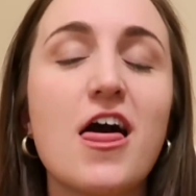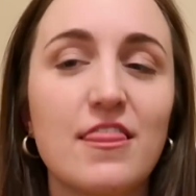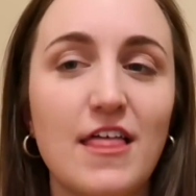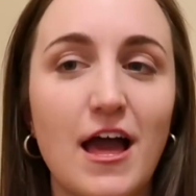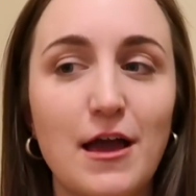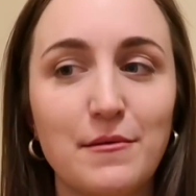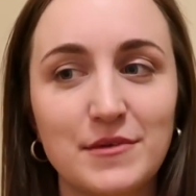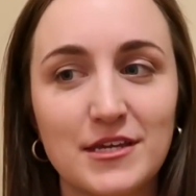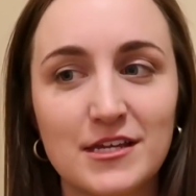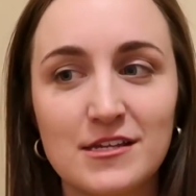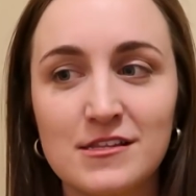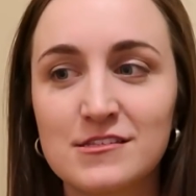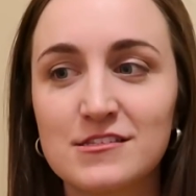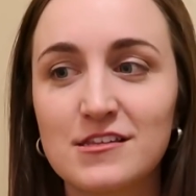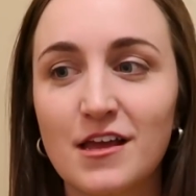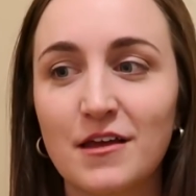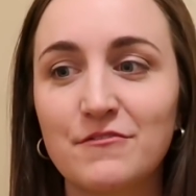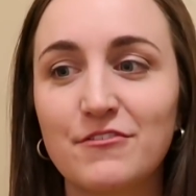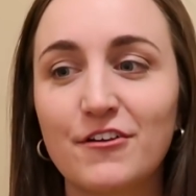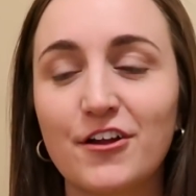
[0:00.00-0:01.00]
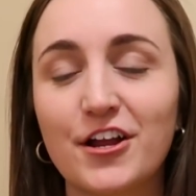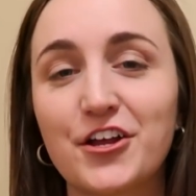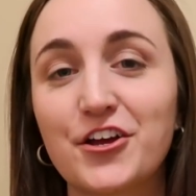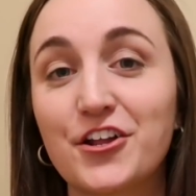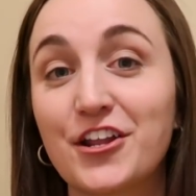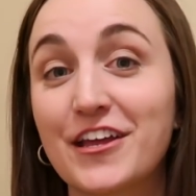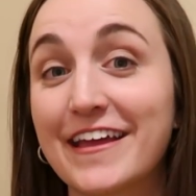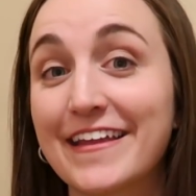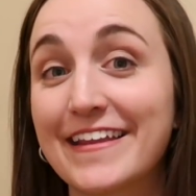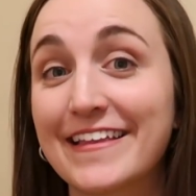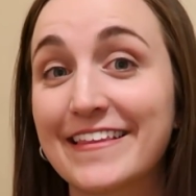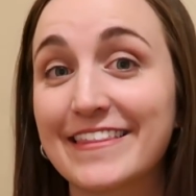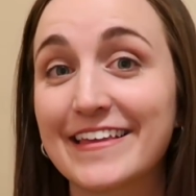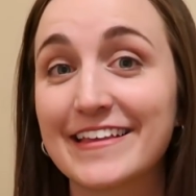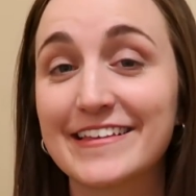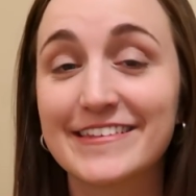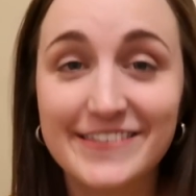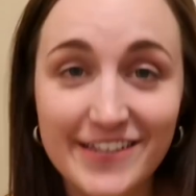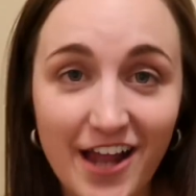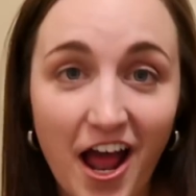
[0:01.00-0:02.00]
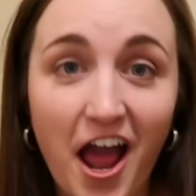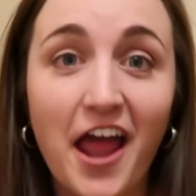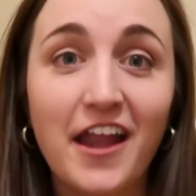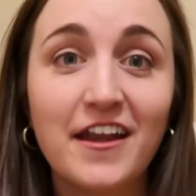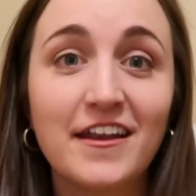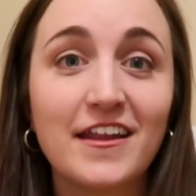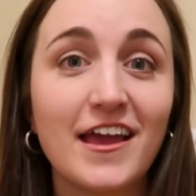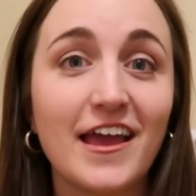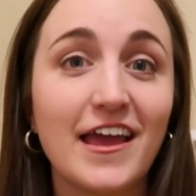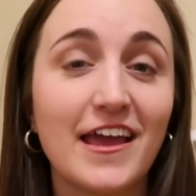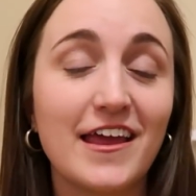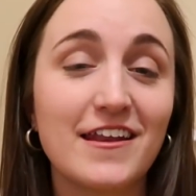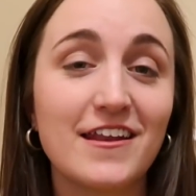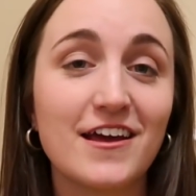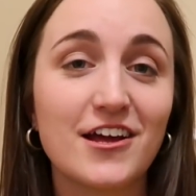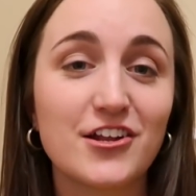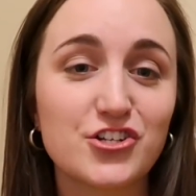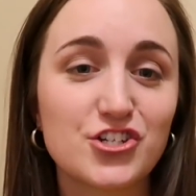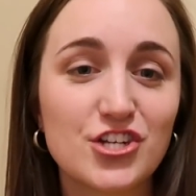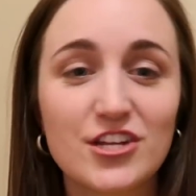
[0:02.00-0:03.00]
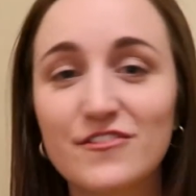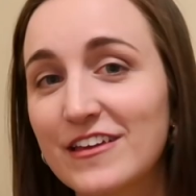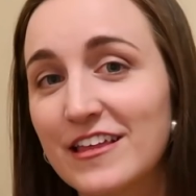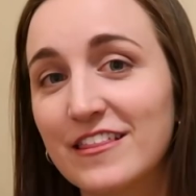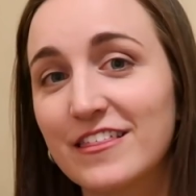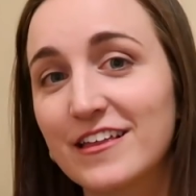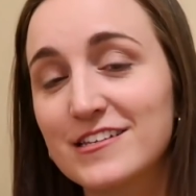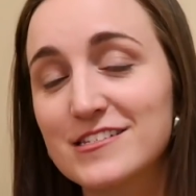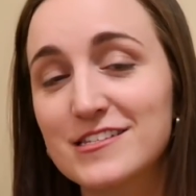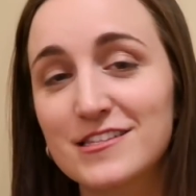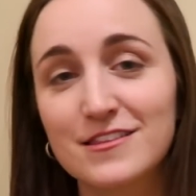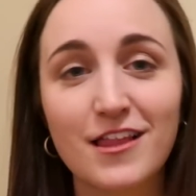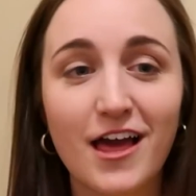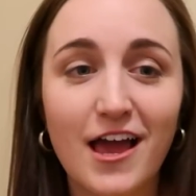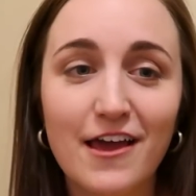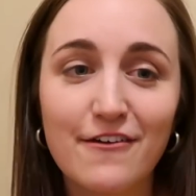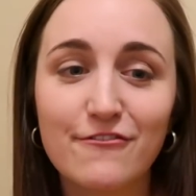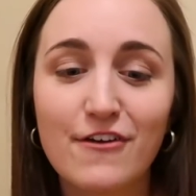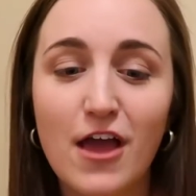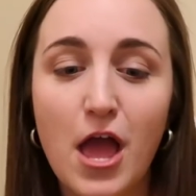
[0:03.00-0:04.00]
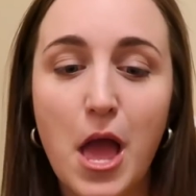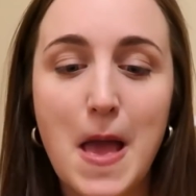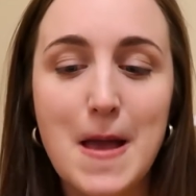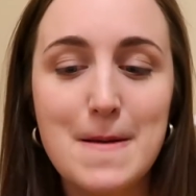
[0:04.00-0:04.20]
That means I'm very good at getting things done and achieving things in life,